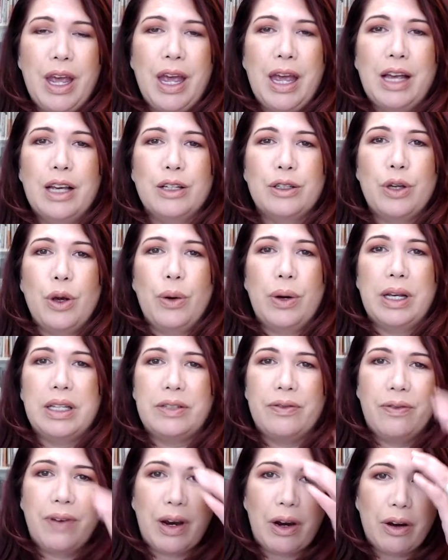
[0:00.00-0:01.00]
So
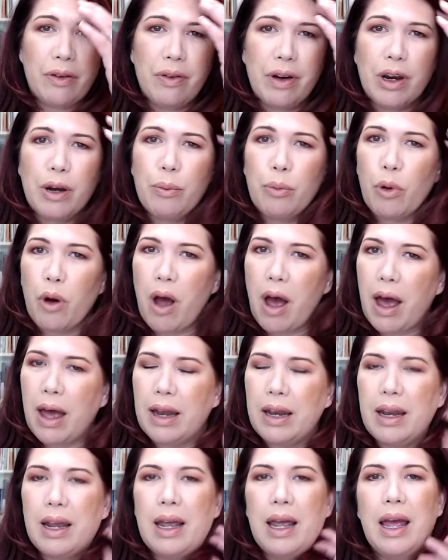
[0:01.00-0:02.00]
it's very, very
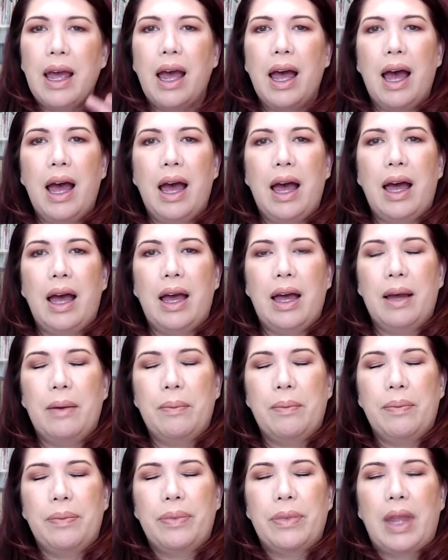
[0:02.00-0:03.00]
broad,
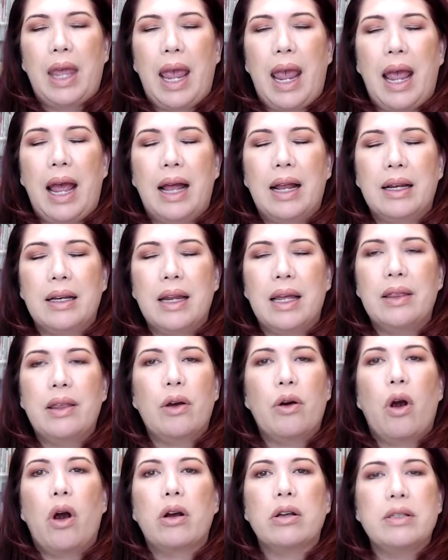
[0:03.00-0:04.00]
and
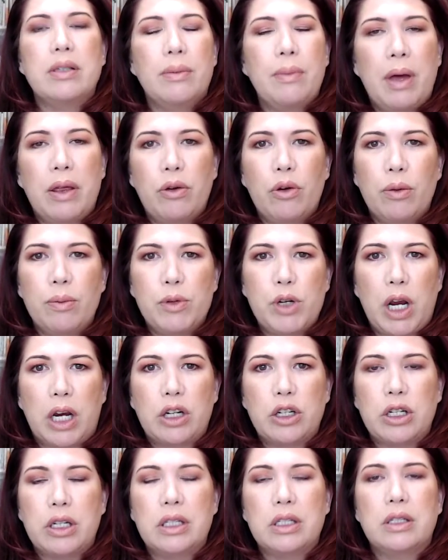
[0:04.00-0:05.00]
there are some other
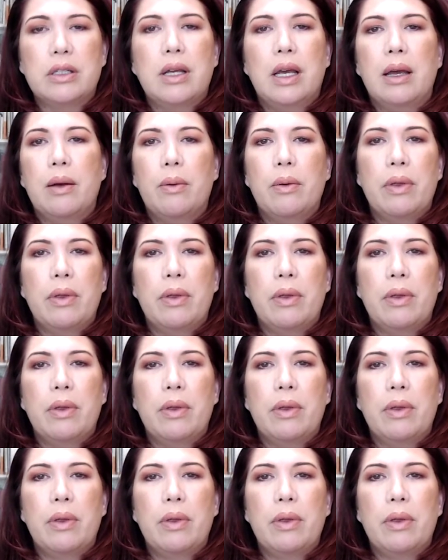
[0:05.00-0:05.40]
objections.